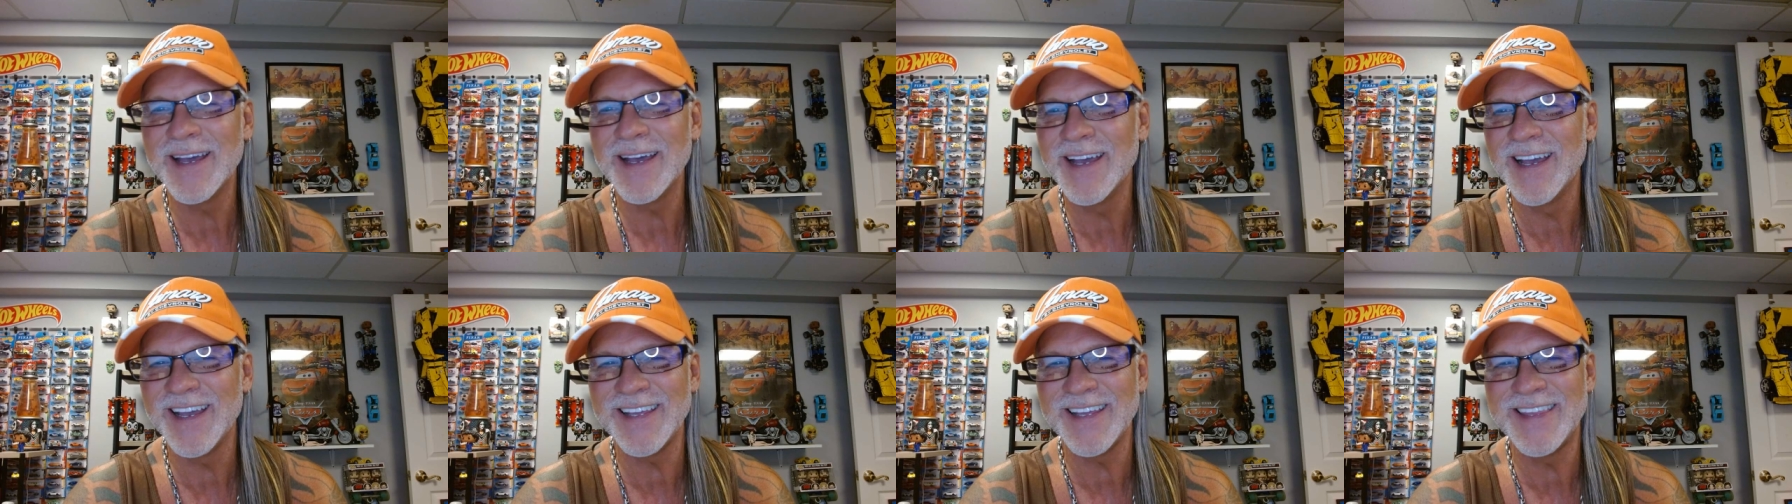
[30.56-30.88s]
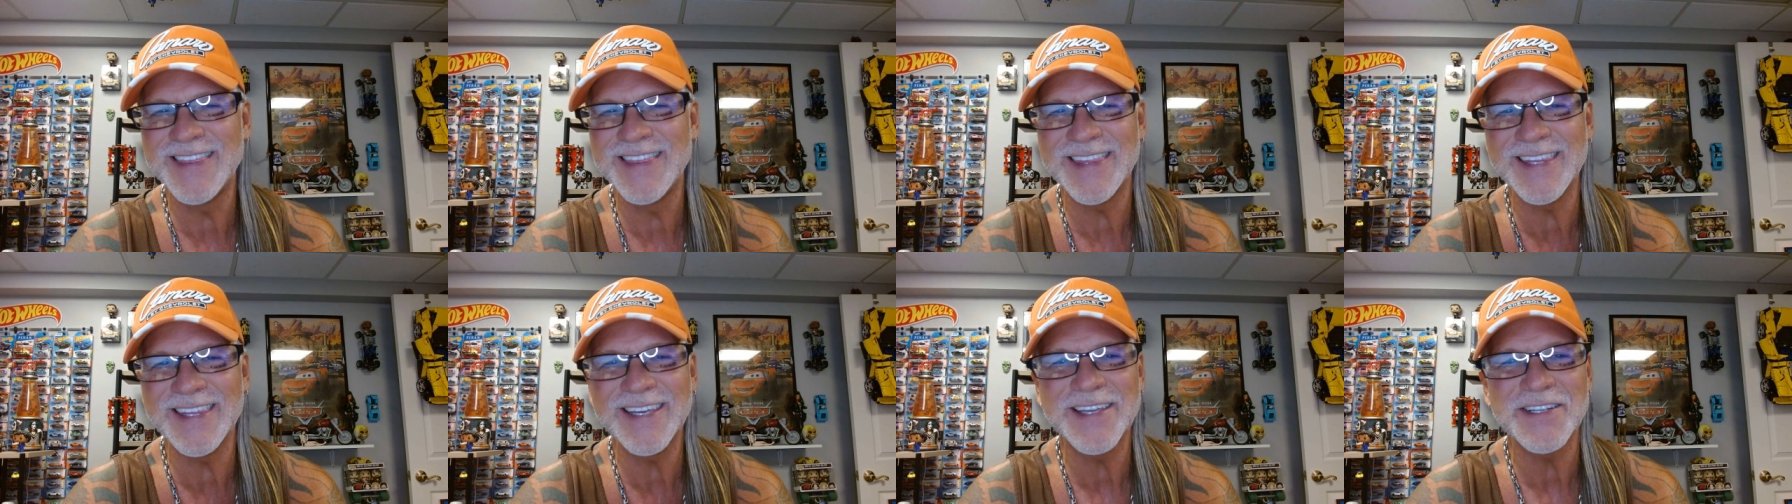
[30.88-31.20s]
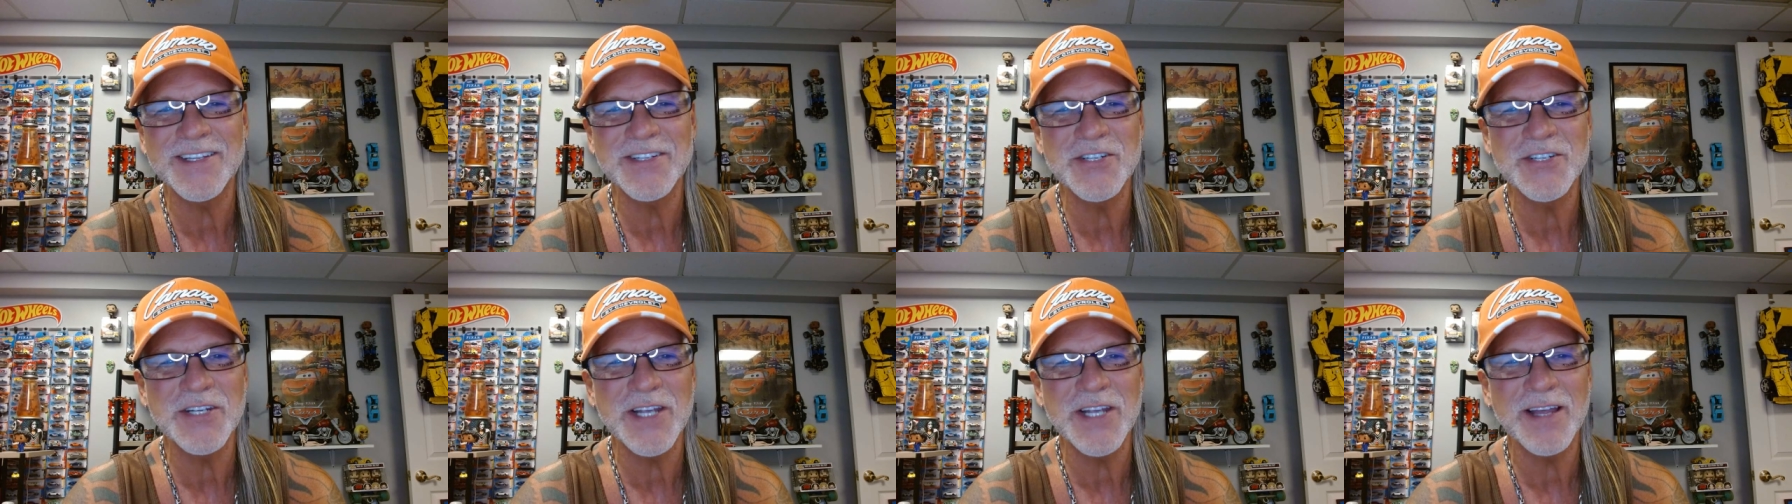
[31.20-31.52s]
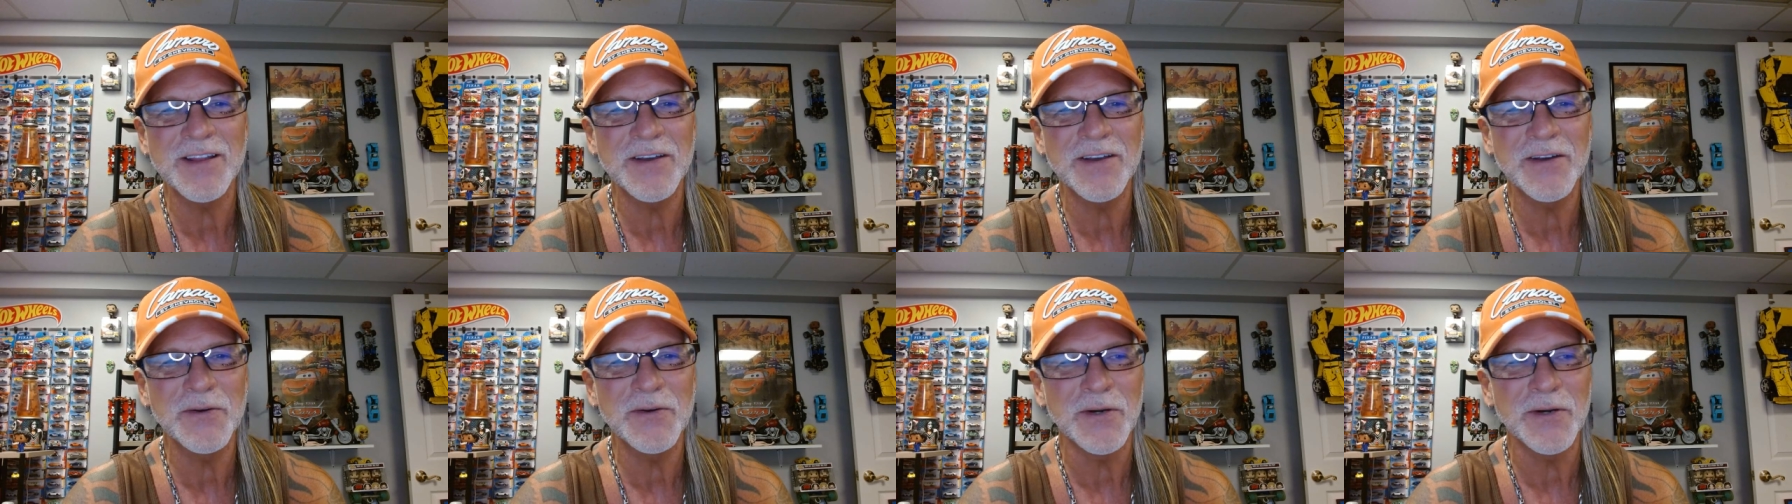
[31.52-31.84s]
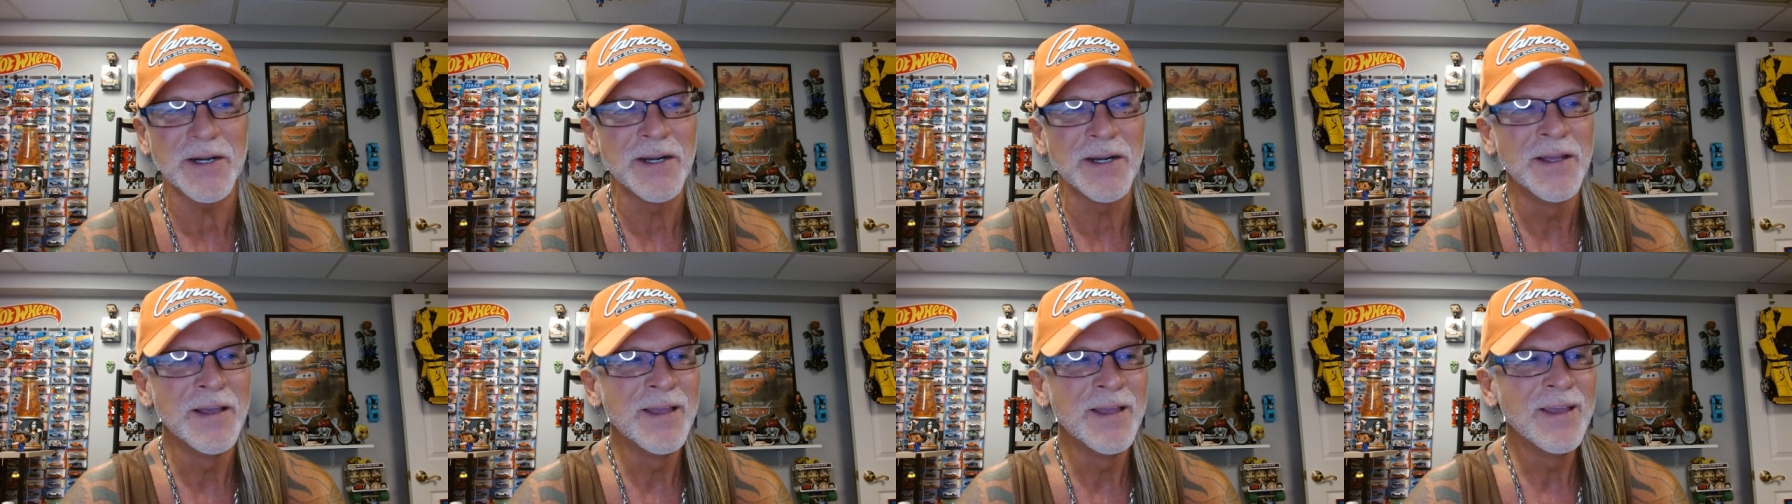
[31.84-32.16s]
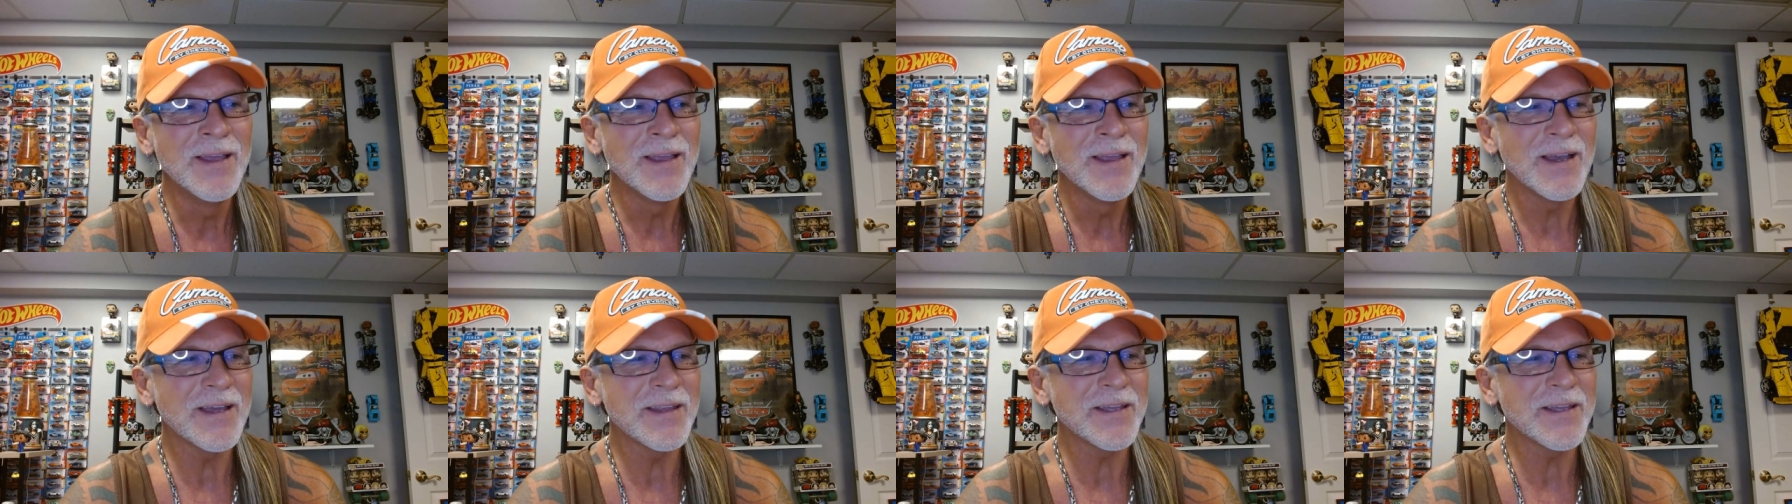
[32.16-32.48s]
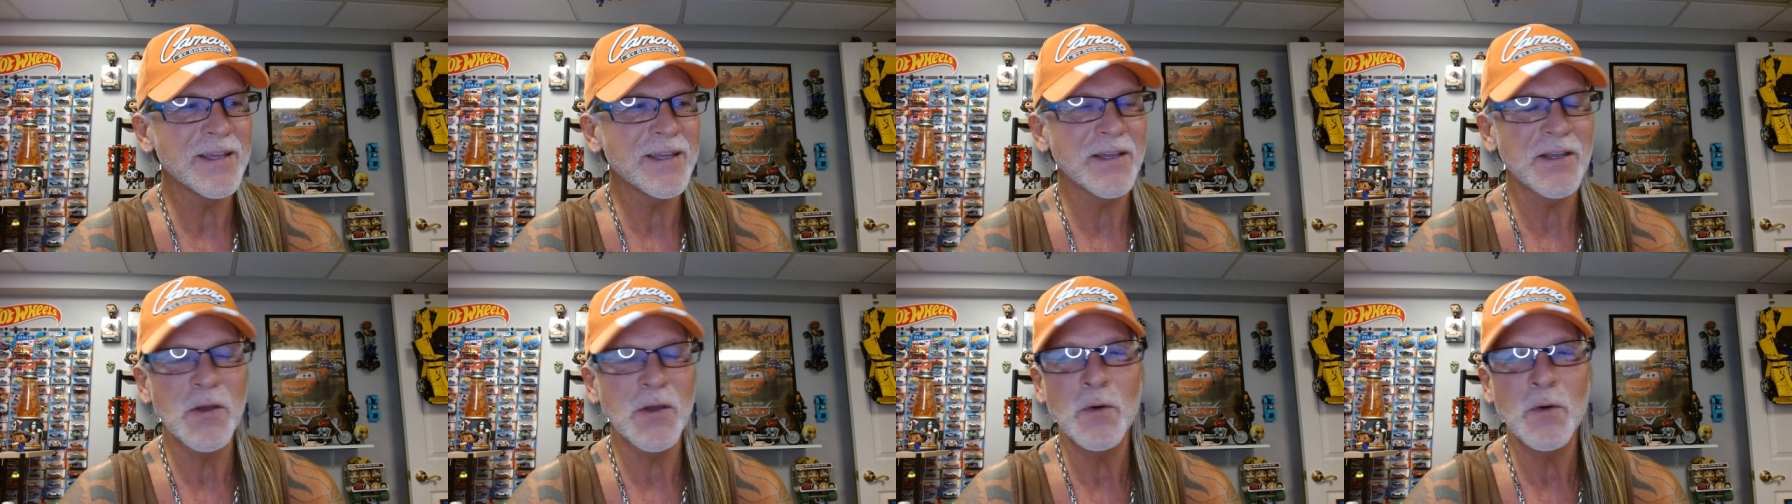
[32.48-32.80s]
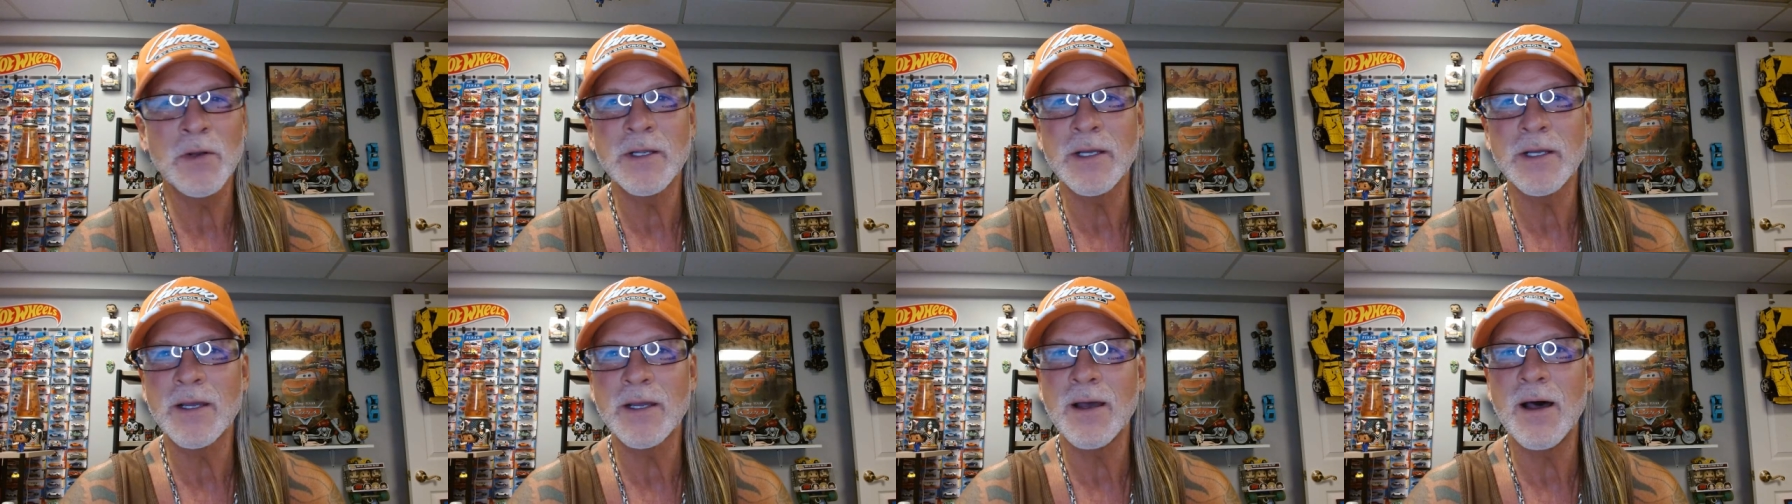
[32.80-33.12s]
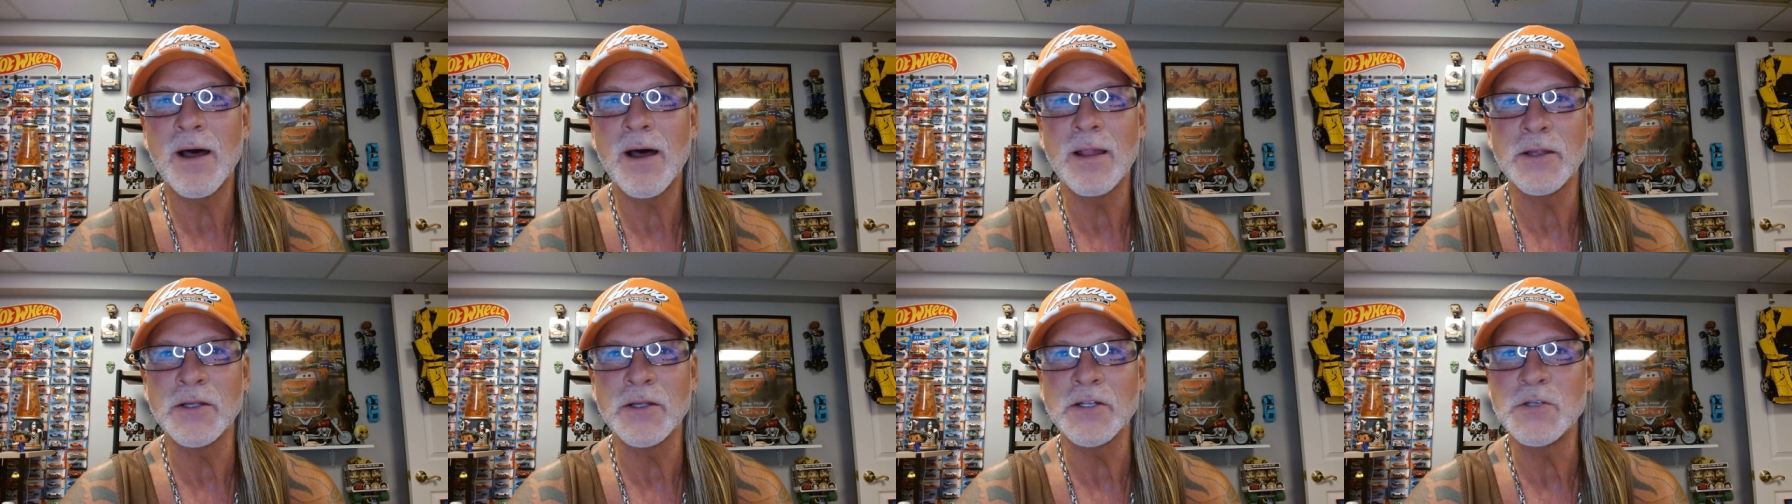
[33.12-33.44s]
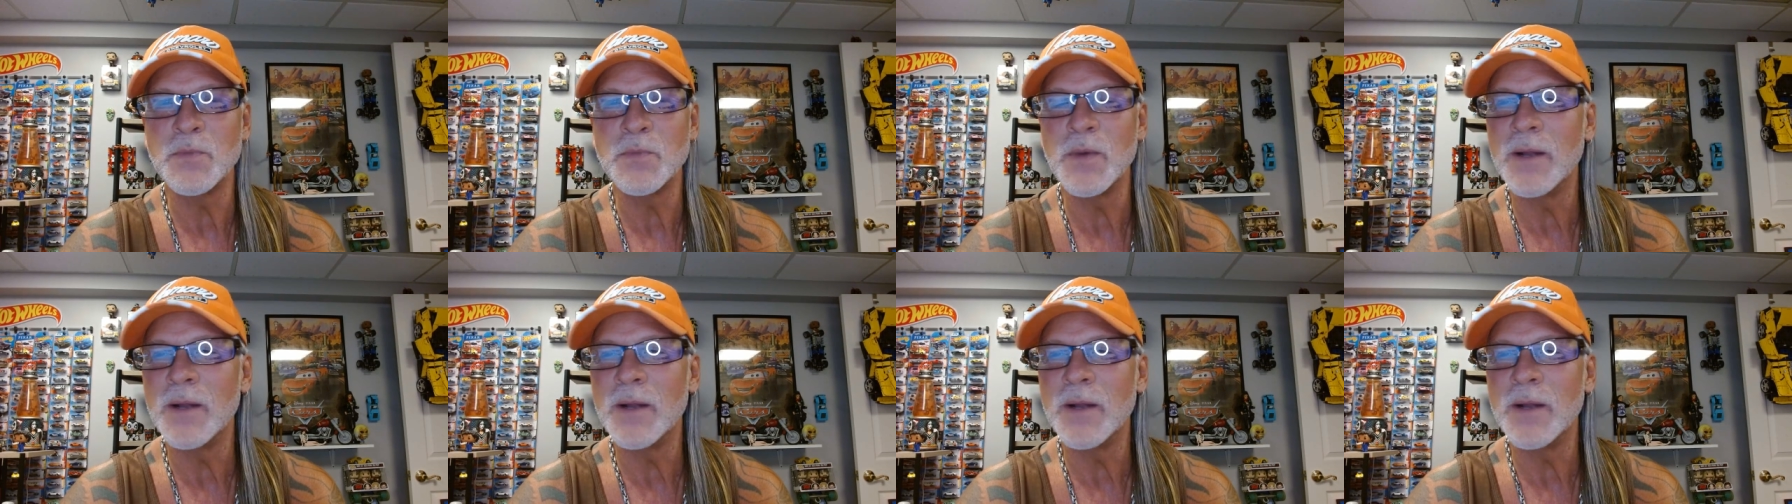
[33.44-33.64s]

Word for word: I think a Jello or I think of going to college.